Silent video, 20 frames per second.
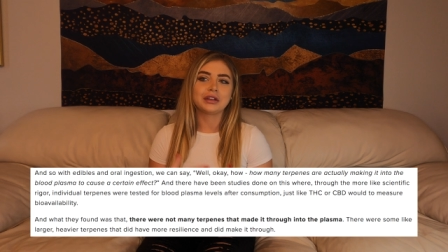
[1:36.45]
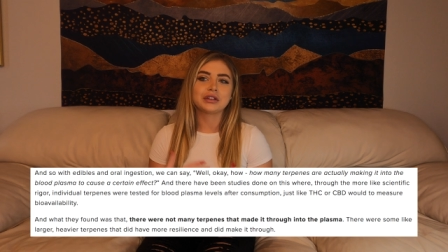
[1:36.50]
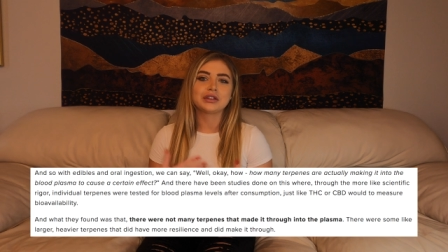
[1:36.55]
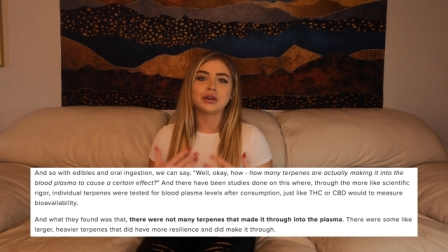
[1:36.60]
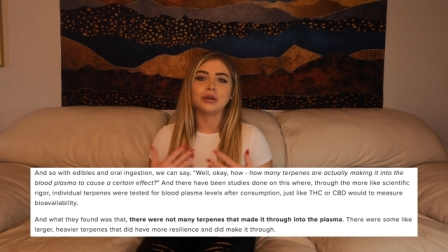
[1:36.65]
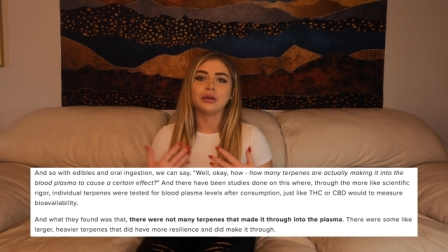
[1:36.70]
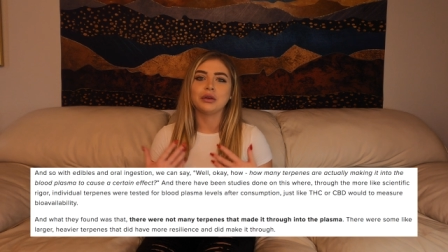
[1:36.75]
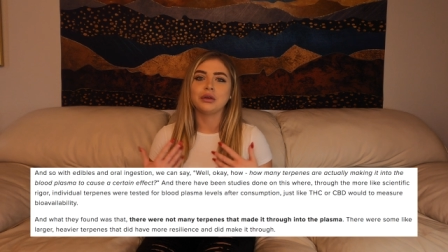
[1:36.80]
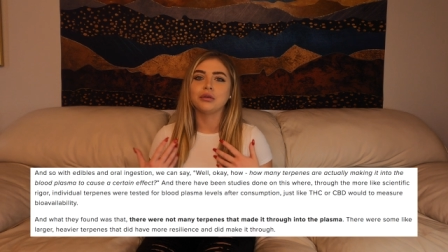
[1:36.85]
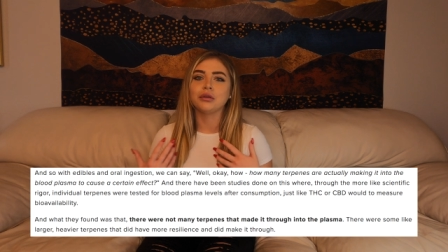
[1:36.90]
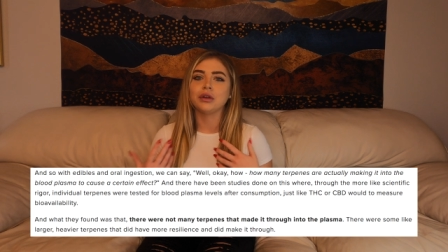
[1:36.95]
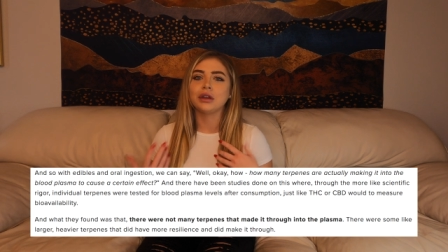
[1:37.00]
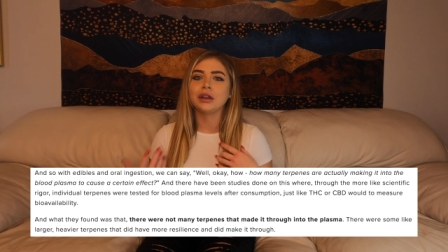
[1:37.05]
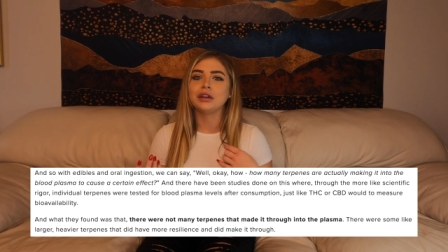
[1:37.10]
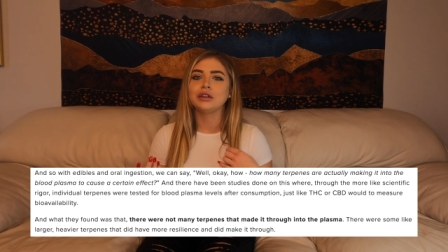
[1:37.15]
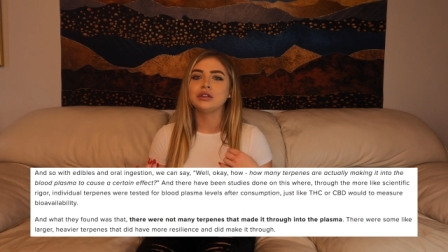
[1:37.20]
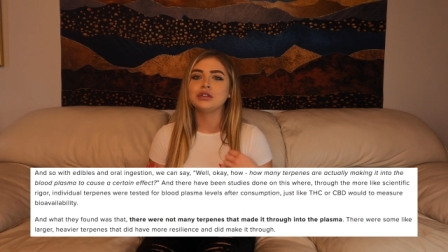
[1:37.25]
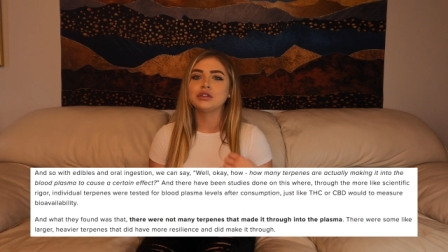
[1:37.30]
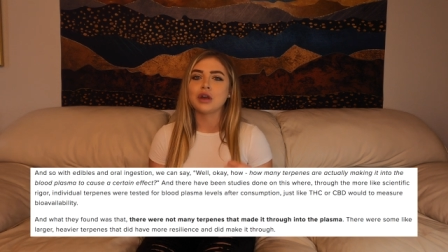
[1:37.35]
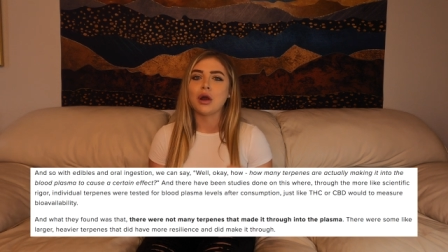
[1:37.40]
so you
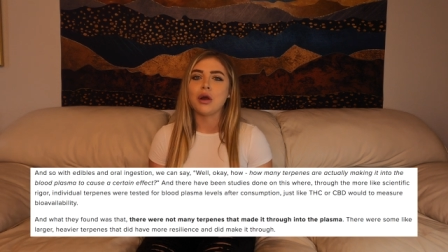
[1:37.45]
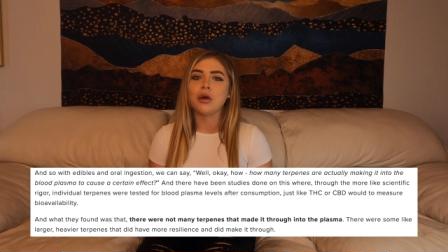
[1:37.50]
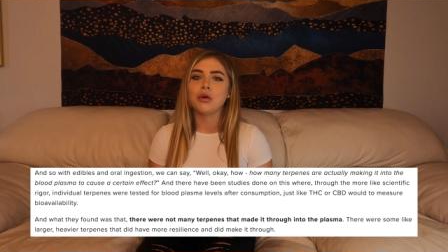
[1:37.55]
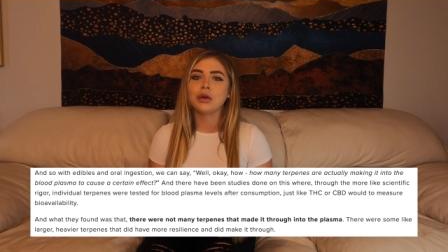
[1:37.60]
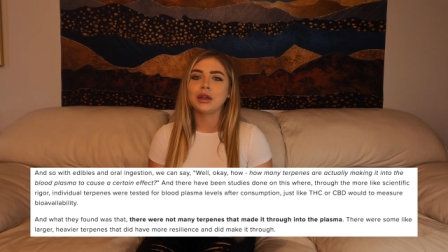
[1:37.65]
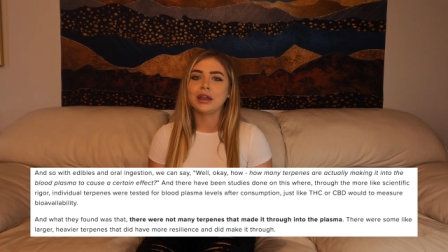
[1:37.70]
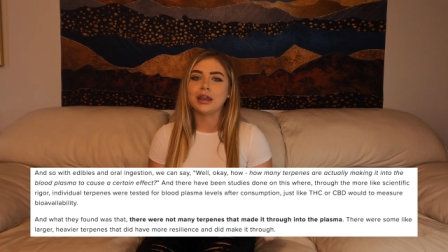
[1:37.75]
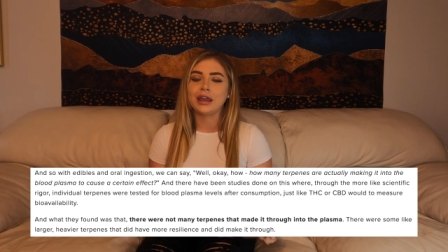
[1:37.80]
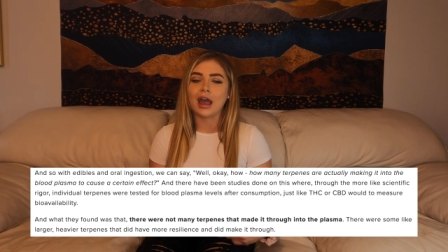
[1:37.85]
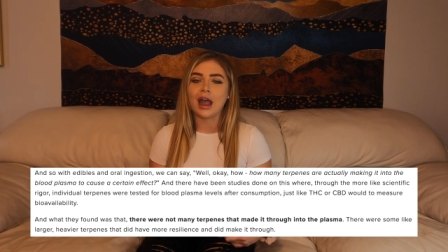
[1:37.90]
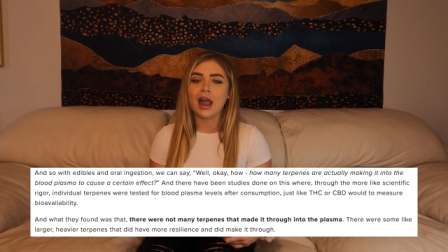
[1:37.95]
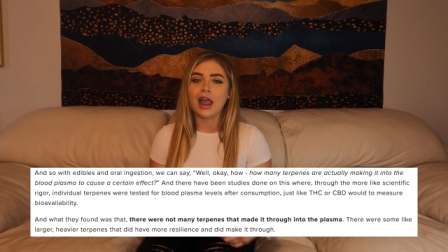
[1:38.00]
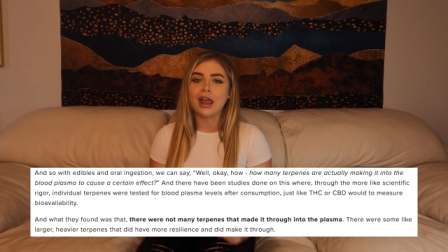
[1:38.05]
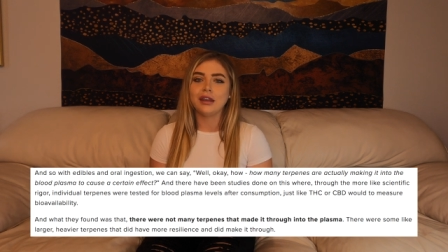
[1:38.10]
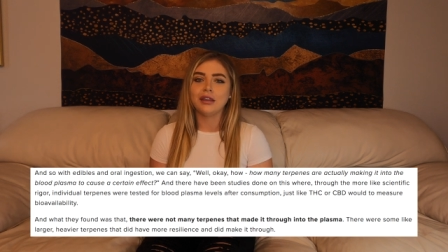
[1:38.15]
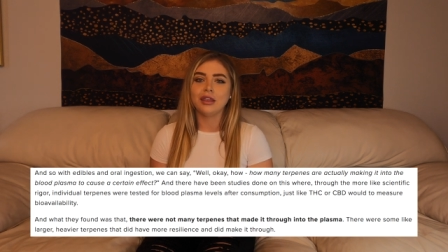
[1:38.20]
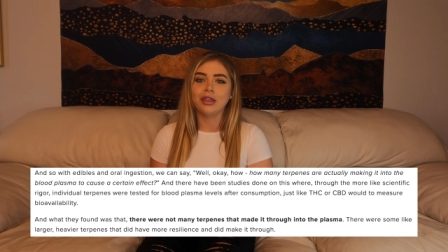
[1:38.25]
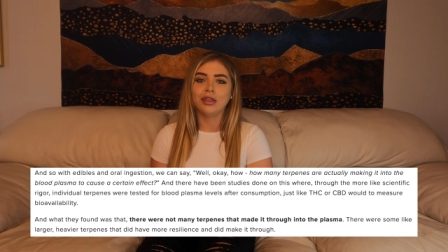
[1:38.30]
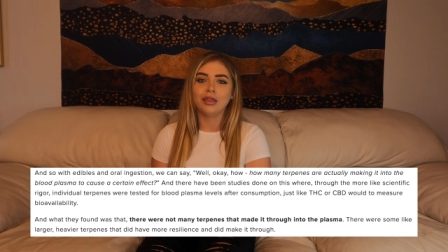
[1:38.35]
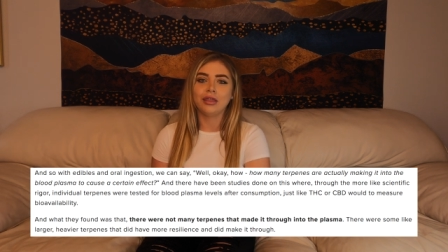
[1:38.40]
really don't get